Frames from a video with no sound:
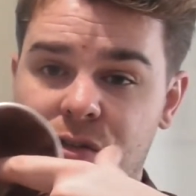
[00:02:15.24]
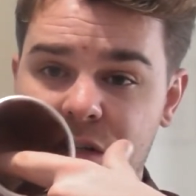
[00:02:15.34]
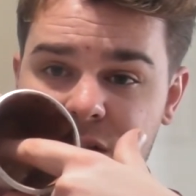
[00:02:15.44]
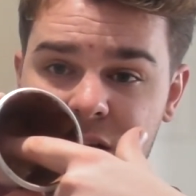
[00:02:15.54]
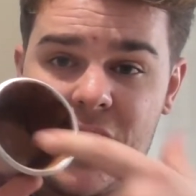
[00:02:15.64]

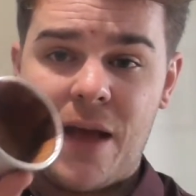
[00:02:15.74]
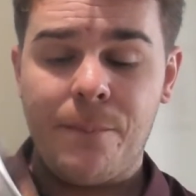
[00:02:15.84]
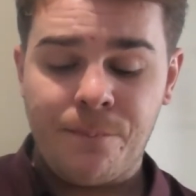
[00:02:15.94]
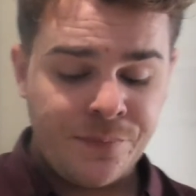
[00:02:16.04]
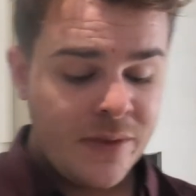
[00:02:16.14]
just in
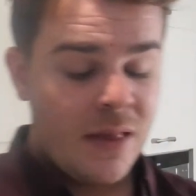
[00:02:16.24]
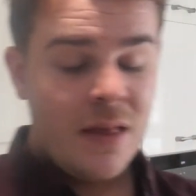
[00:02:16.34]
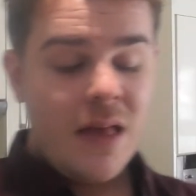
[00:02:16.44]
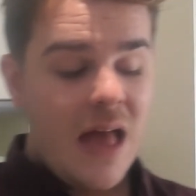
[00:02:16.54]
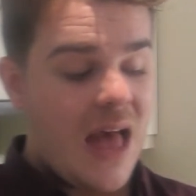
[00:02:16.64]
there,
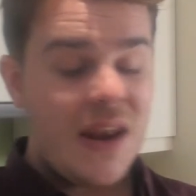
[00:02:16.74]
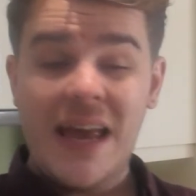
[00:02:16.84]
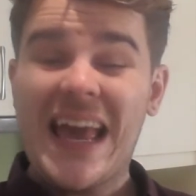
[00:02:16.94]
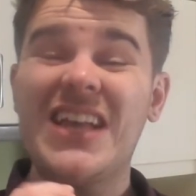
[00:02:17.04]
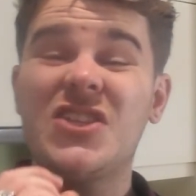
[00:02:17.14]
and
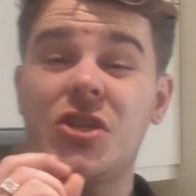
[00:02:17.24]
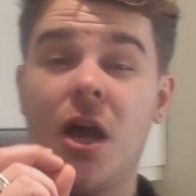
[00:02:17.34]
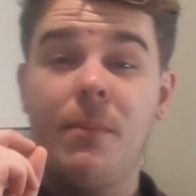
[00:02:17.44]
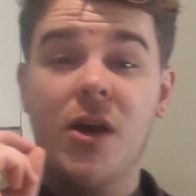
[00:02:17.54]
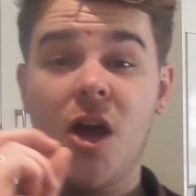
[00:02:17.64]
then get
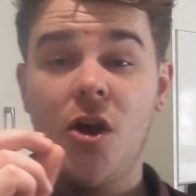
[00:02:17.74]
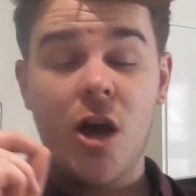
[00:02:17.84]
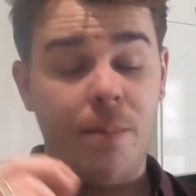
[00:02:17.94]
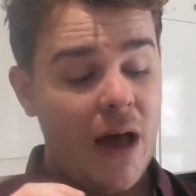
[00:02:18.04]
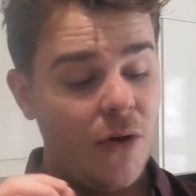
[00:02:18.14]
some
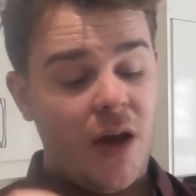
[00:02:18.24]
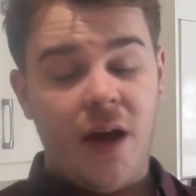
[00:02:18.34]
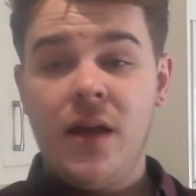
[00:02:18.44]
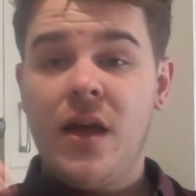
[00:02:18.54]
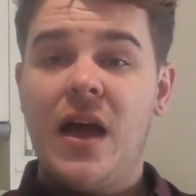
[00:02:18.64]
cocoa
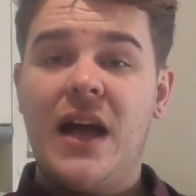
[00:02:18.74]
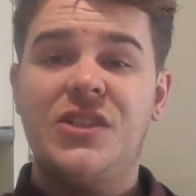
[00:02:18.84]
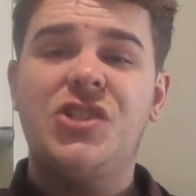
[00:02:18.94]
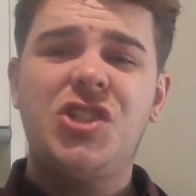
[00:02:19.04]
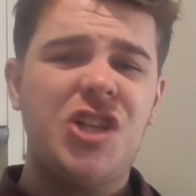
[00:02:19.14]
powder and
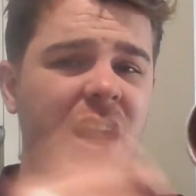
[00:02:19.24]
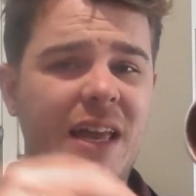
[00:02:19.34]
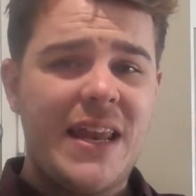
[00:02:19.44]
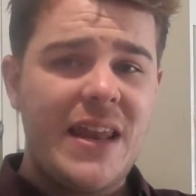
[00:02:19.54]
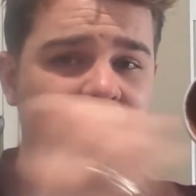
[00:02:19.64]
just chuck
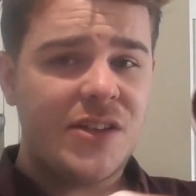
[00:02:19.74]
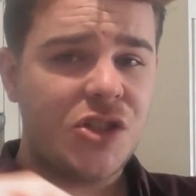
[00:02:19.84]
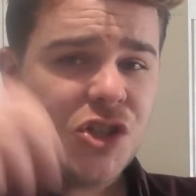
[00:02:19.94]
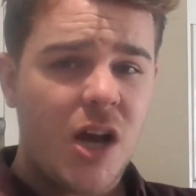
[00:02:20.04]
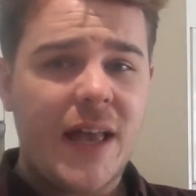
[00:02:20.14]
it in there,
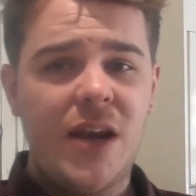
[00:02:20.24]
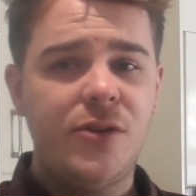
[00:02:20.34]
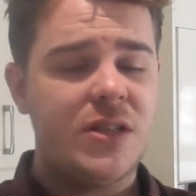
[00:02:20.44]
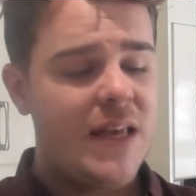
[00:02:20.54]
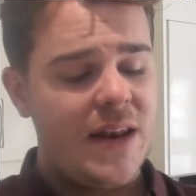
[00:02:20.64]
just chuck it
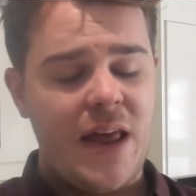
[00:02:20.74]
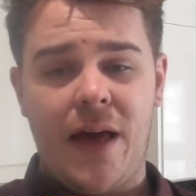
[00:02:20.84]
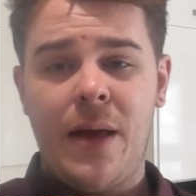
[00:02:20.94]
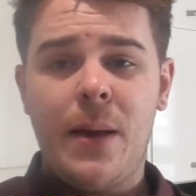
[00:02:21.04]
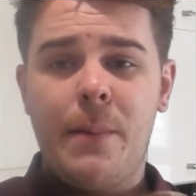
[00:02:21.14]
loosely in
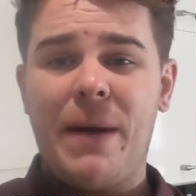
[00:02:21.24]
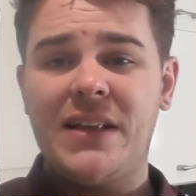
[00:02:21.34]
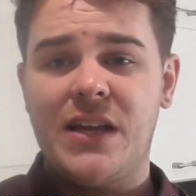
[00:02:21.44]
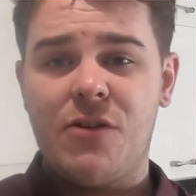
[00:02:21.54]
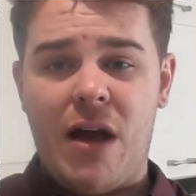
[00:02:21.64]
there,
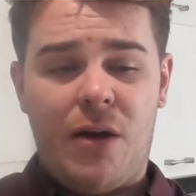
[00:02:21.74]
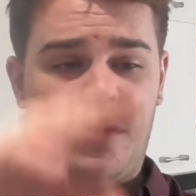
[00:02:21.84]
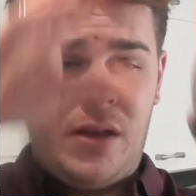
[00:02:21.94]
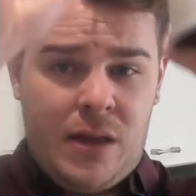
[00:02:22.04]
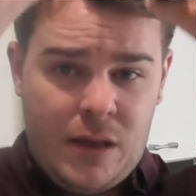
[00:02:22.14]
bat it
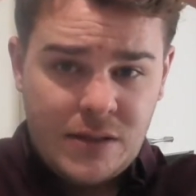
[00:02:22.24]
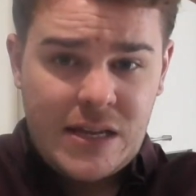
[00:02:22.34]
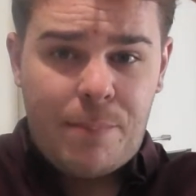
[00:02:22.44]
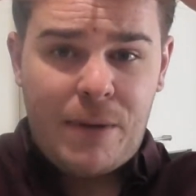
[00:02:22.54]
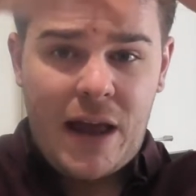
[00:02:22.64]
around,
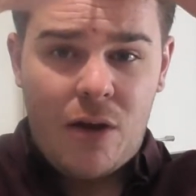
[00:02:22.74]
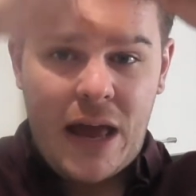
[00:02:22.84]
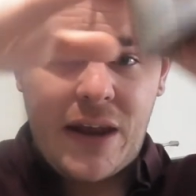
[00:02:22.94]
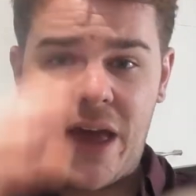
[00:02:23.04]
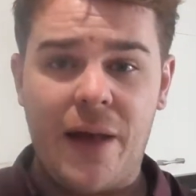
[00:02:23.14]
tap it out
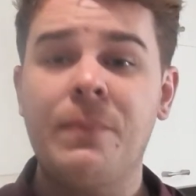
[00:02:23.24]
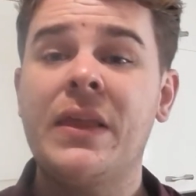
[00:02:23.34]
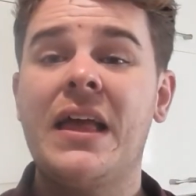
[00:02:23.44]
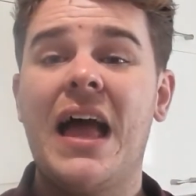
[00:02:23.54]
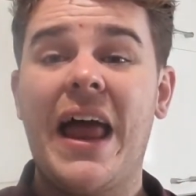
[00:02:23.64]
like that,
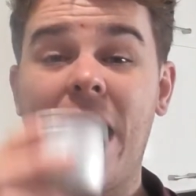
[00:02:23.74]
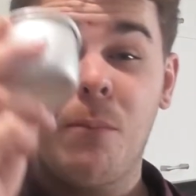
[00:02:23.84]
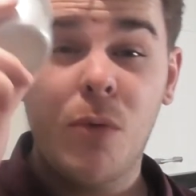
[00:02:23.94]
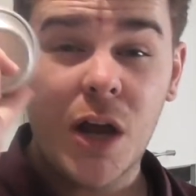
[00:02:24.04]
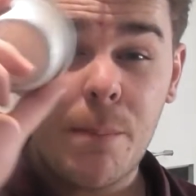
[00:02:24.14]
and
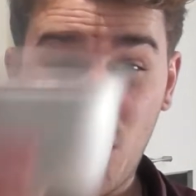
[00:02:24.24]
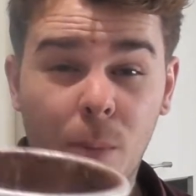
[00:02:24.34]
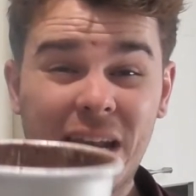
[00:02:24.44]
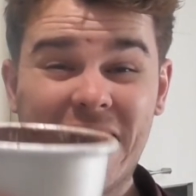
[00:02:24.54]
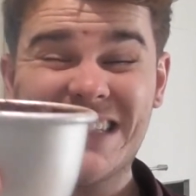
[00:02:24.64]
then we're going to
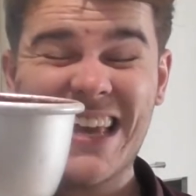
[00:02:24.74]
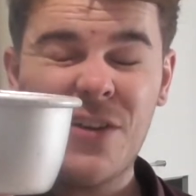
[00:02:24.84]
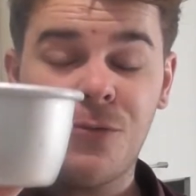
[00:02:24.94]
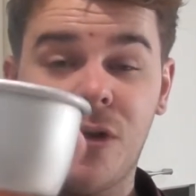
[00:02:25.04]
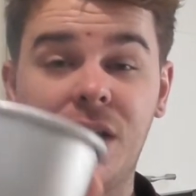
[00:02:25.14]
pop these in
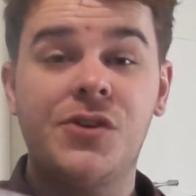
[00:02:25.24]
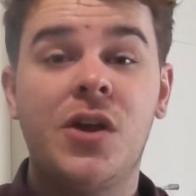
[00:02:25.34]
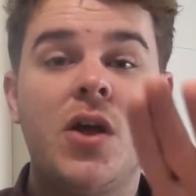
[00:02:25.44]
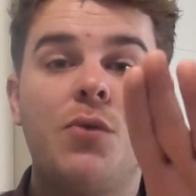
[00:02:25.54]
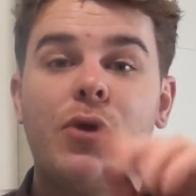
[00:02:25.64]
the fridge
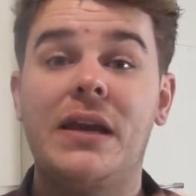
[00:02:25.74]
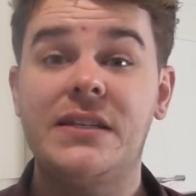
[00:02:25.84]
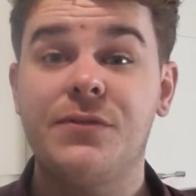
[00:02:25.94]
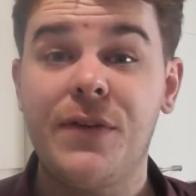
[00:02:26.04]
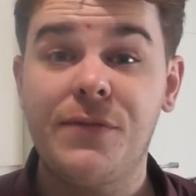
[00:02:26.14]
for at
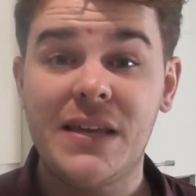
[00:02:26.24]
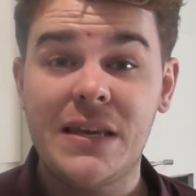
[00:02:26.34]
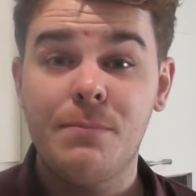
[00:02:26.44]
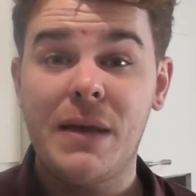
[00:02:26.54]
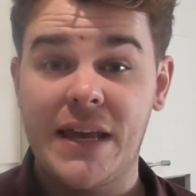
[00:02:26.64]
least
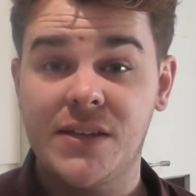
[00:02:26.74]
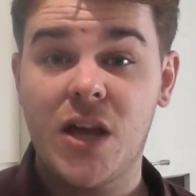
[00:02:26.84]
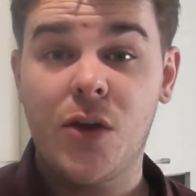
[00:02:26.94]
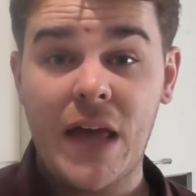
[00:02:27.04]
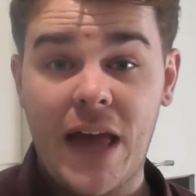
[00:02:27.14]
15 minutes,
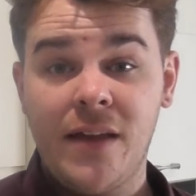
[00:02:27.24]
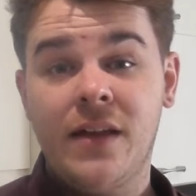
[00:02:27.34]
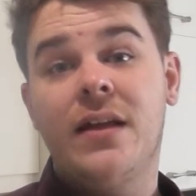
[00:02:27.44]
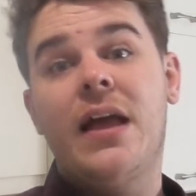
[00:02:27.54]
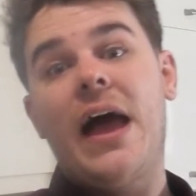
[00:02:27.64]
okay?
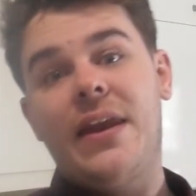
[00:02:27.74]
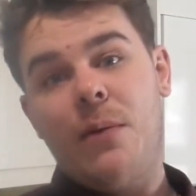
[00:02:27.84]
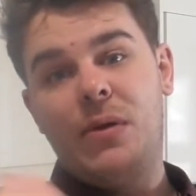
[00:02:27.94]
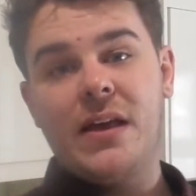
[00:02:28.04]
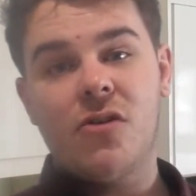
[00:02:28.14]
And
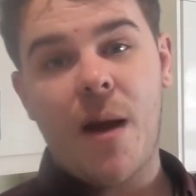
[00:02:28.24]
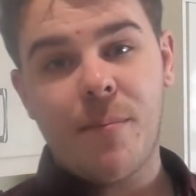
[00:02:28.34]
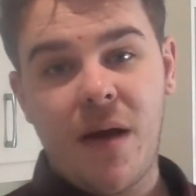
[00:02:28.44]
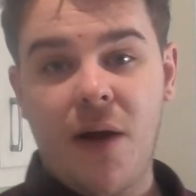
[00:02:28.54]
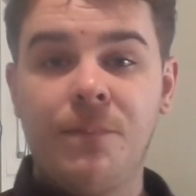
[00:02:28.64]
then we can grab
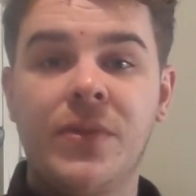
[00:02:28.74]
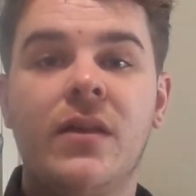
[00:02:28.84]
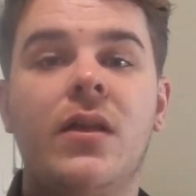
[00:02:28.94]
them out.